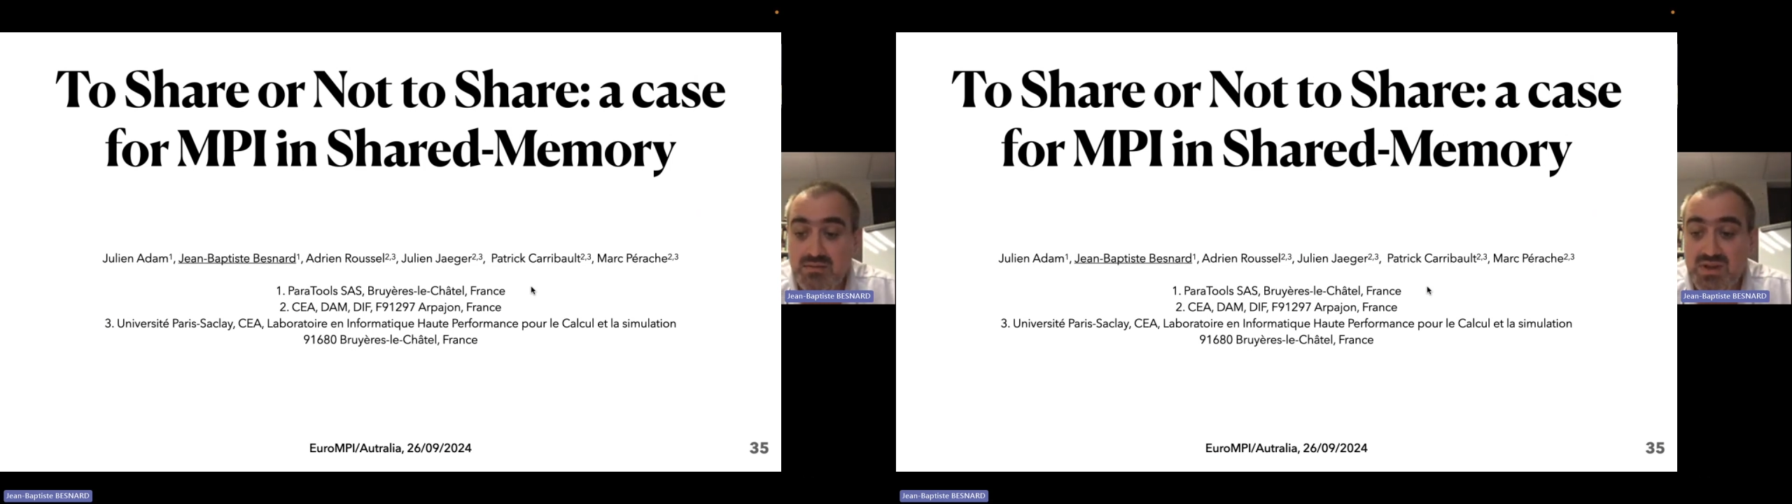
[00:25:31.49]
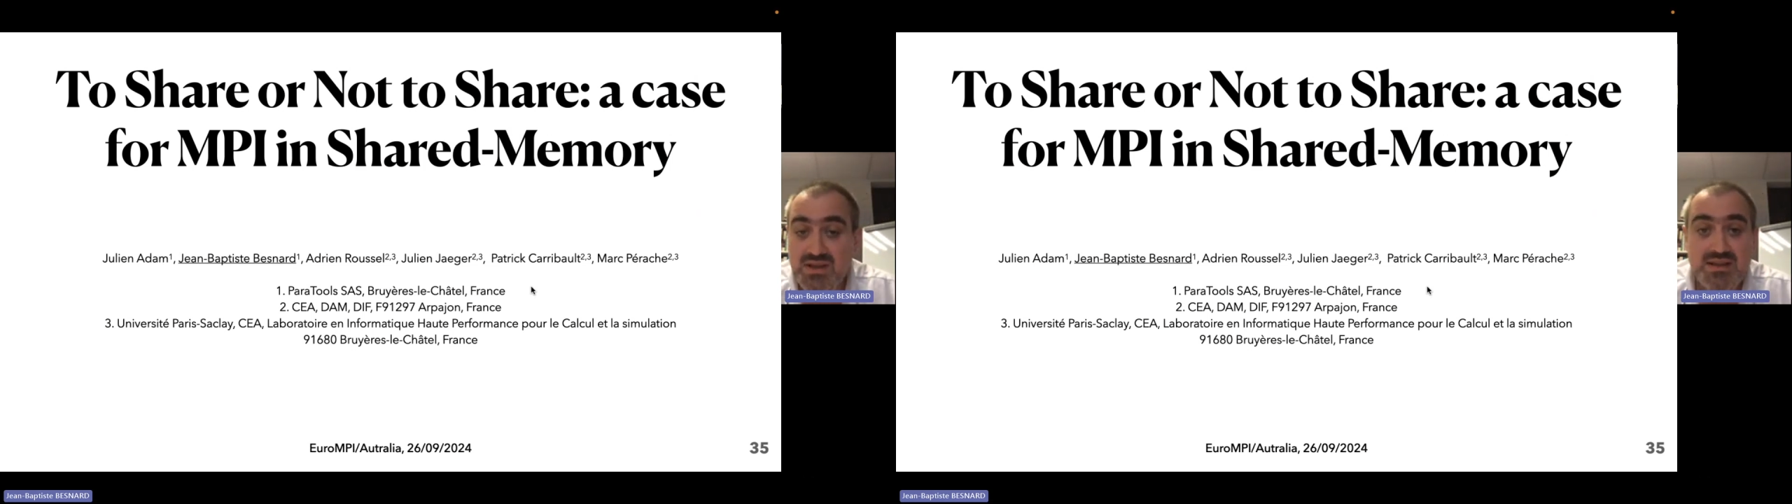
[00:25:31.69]

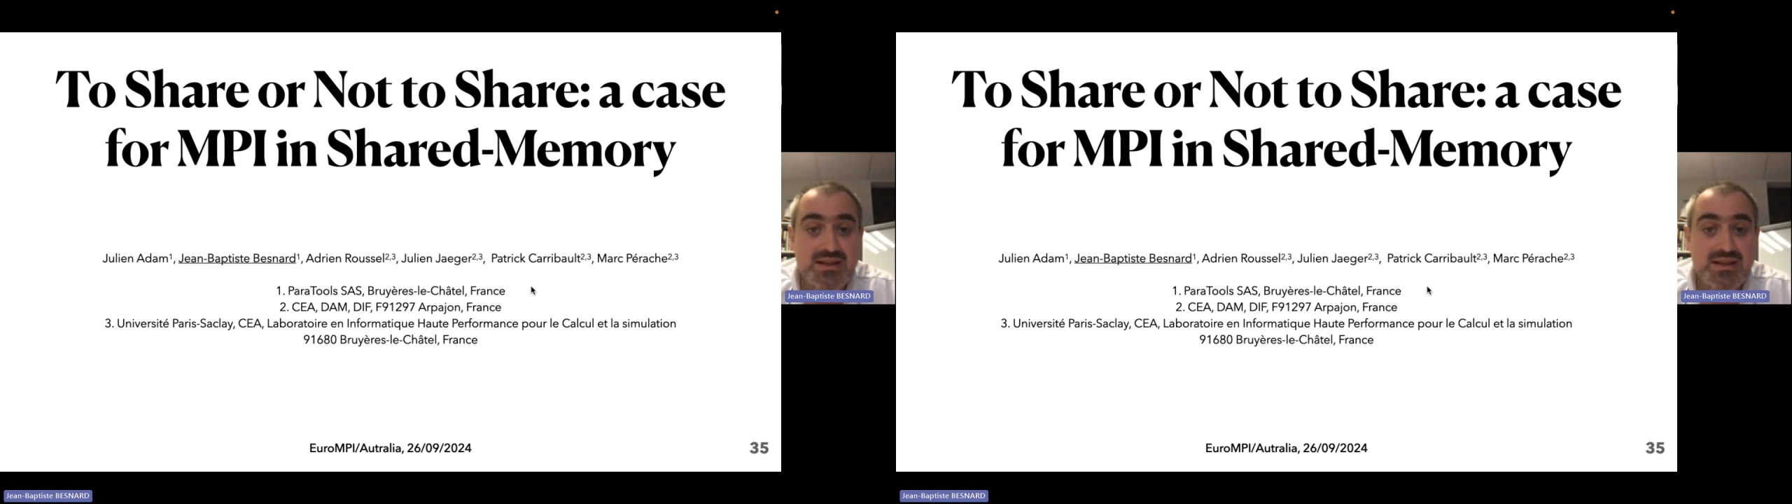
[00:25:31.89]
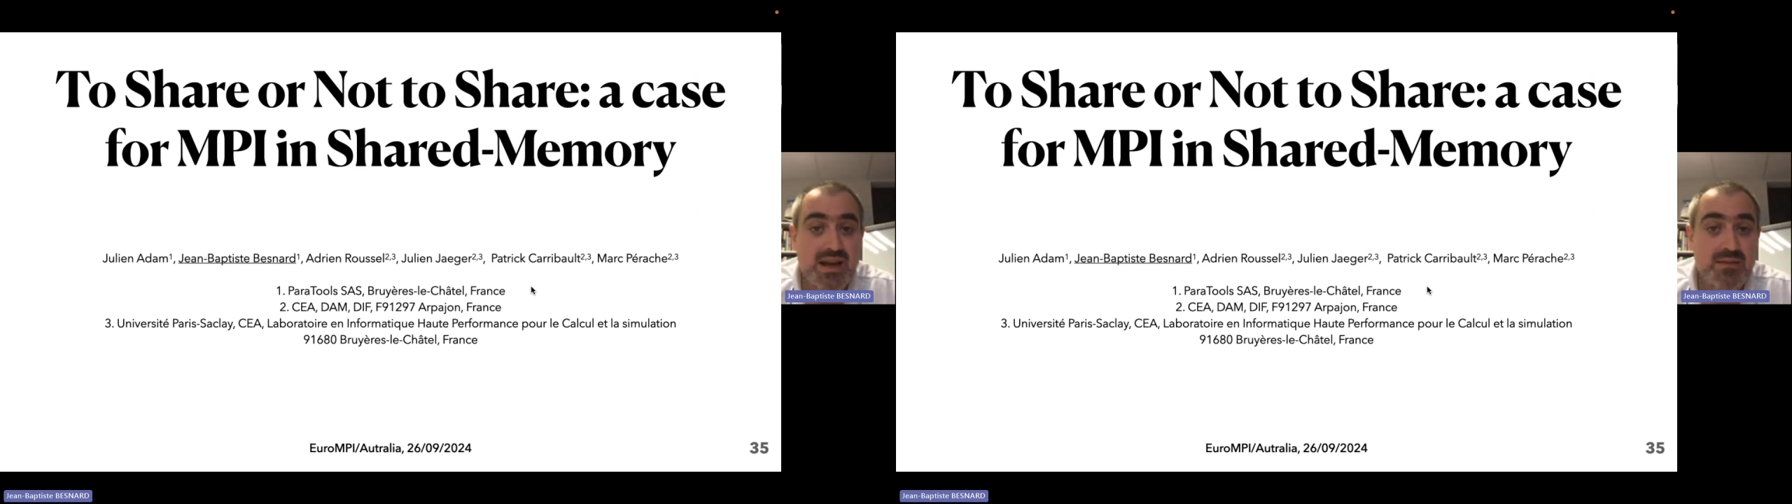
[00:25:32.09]
with
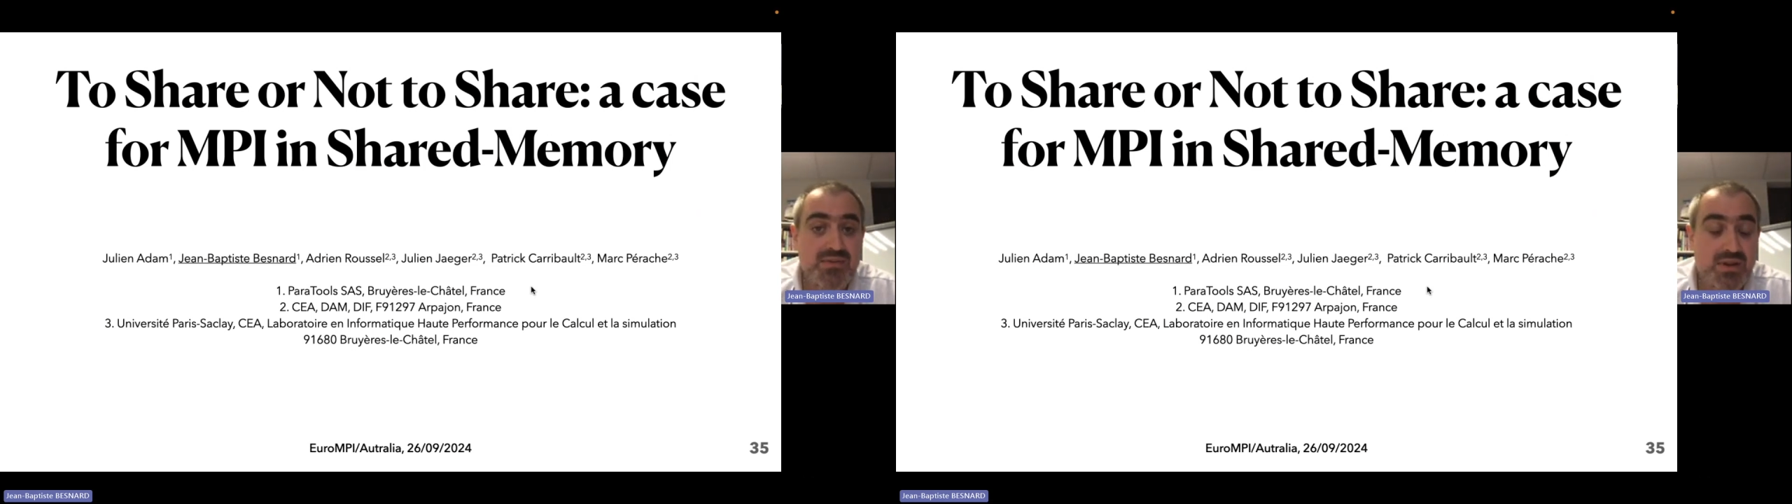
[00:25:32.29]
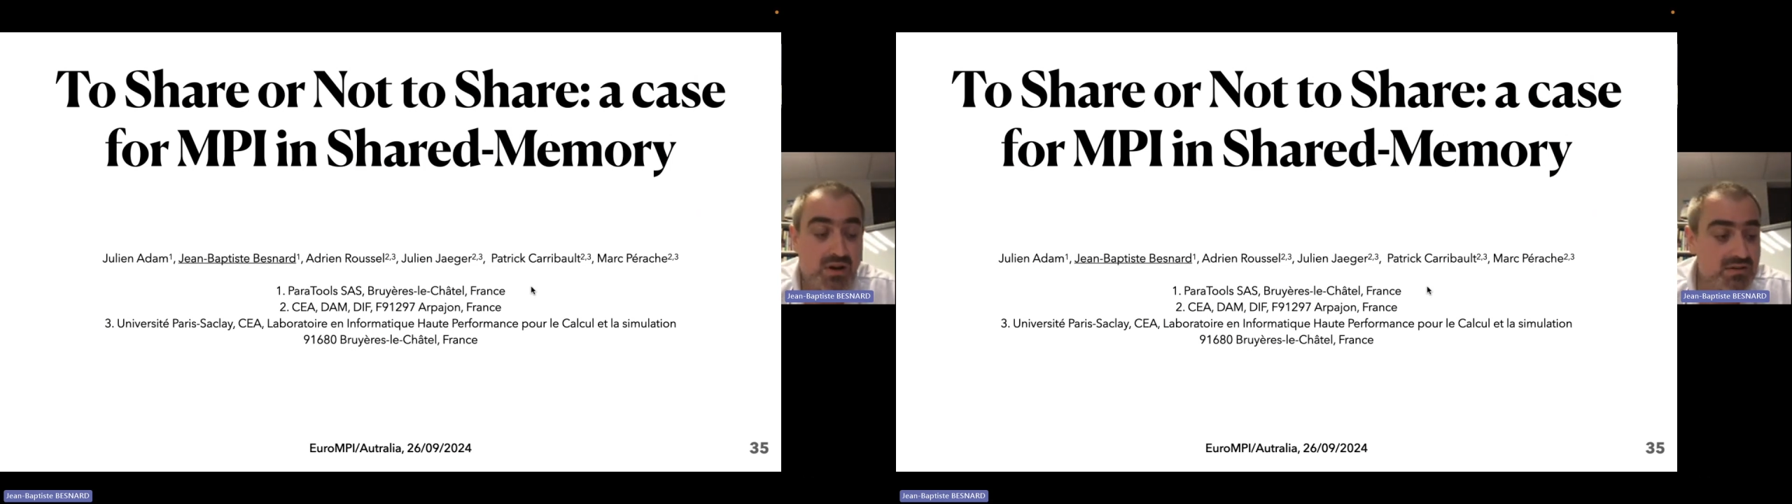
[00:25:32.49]
this,
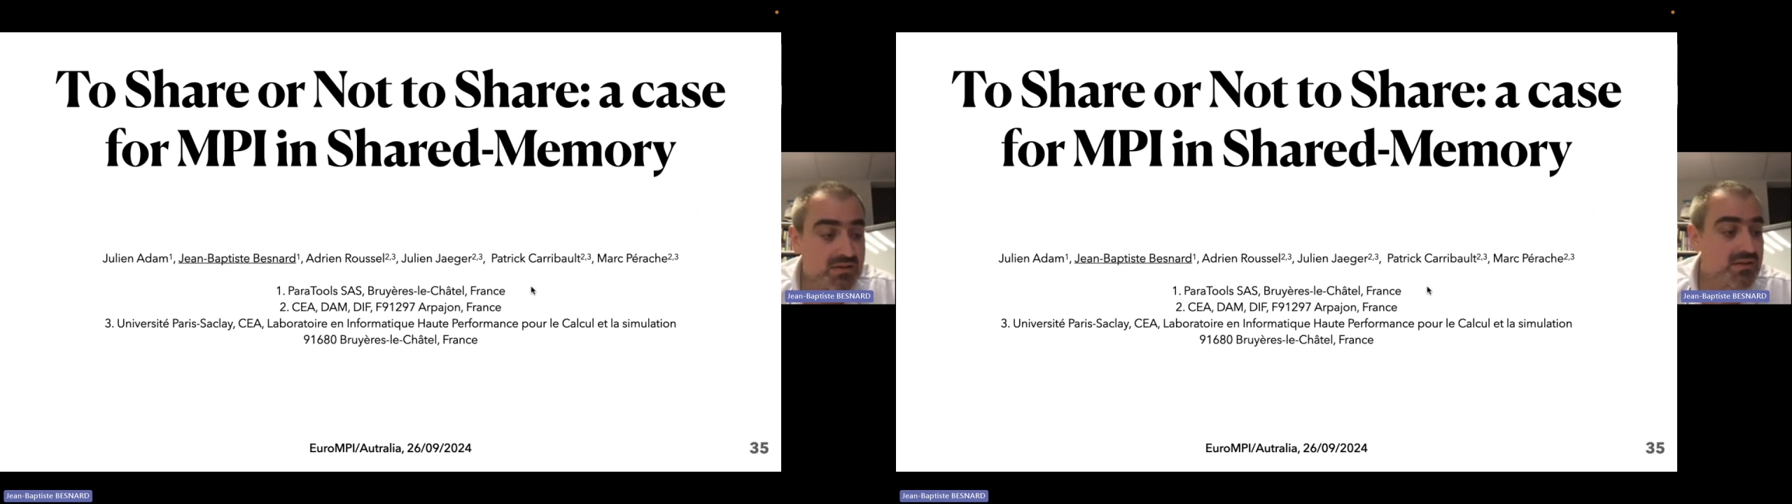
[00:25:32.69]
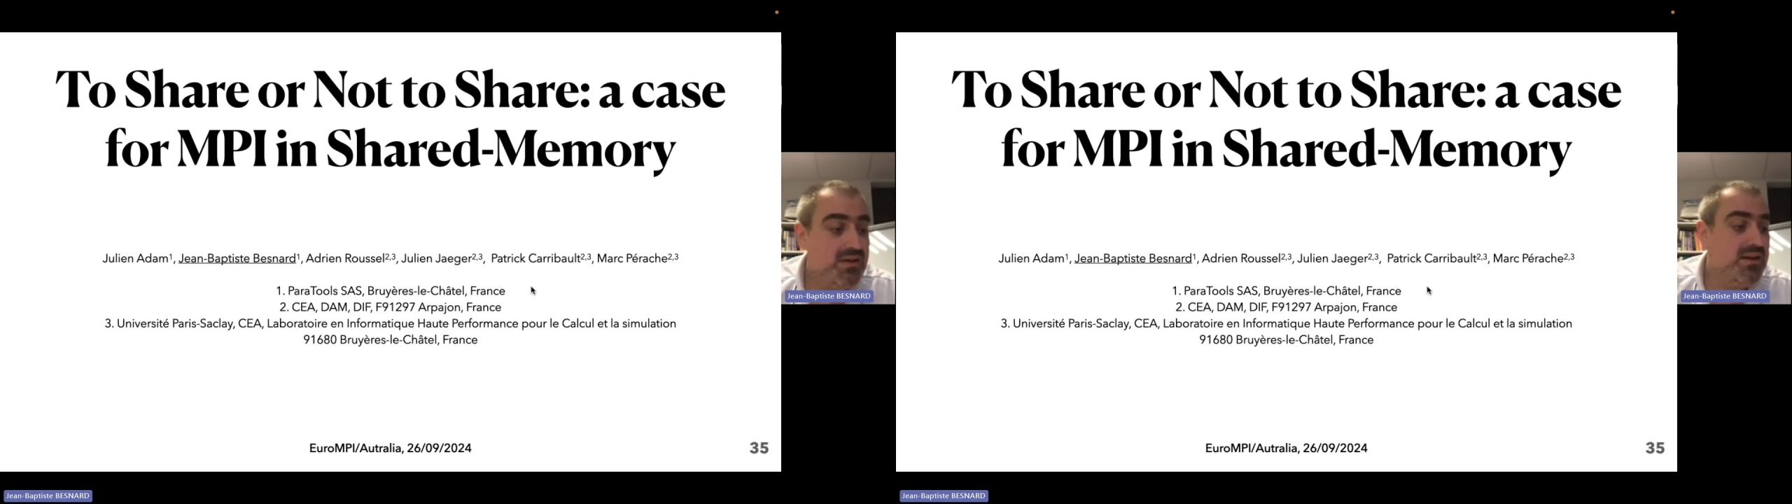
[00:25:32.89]
I'm done,